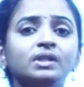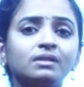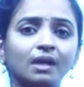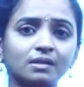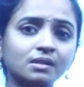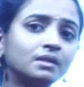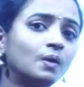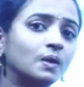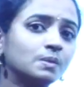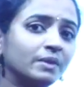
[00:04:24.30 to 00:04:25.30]
the drugs and
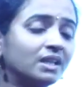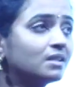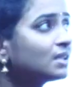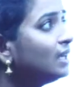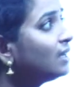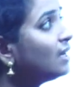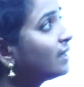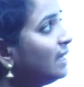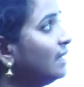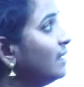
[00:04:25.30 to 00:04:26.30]
cosmetics in our
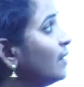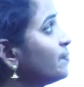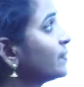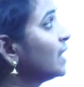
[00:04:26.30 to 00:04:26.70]
India